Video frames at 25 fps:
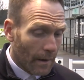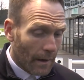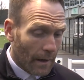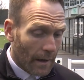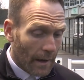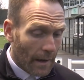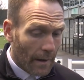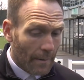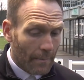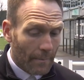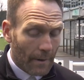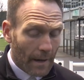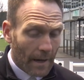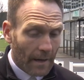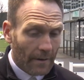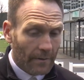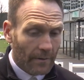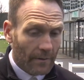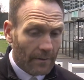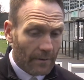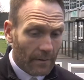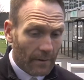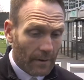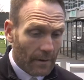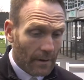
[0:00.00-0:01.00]

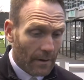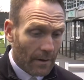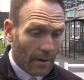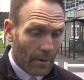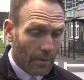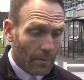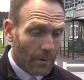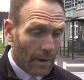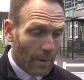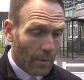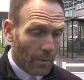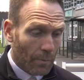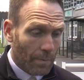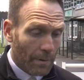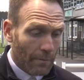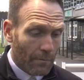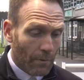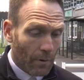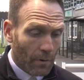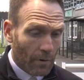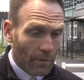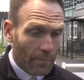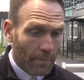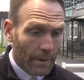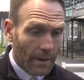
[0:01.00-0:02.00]
And, you know, it would be
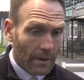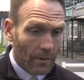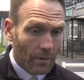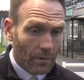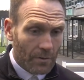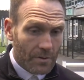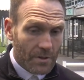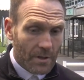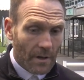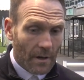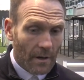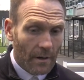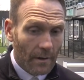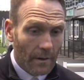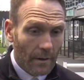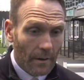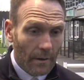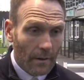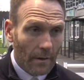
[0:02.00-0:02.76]
wrong of me not to